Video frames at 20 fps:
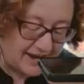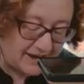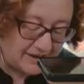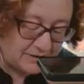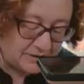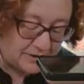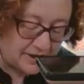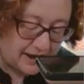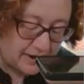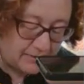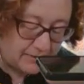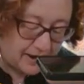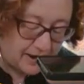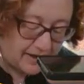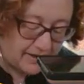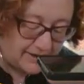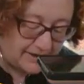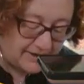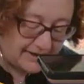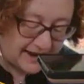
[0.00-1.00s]
So we're like,
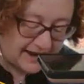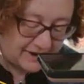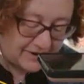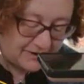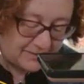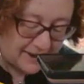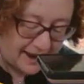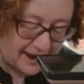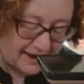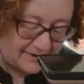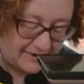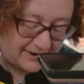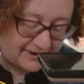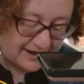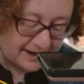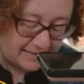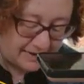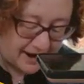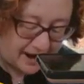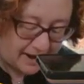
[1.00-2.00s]
well, Cinco de Mayo is
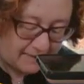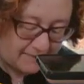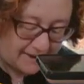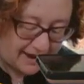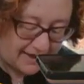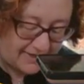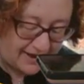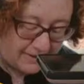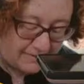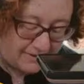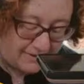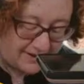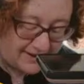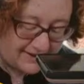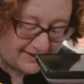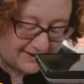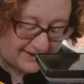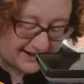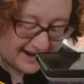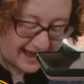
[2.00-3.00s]
coming up. And then
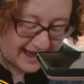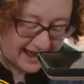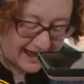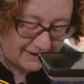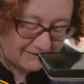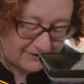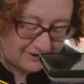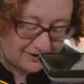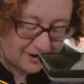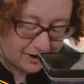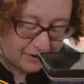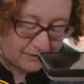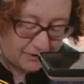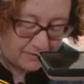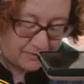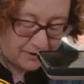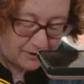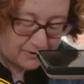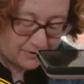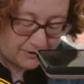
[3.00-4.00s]
Melissa and I, if you know, we're
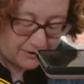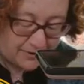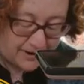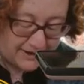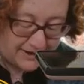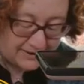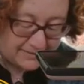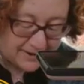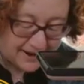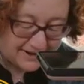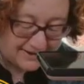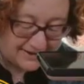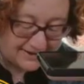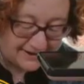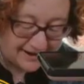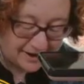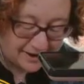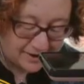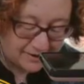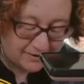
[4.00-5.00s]
both going to
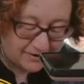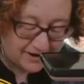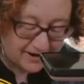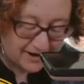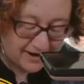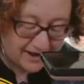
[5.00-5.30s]
Mexico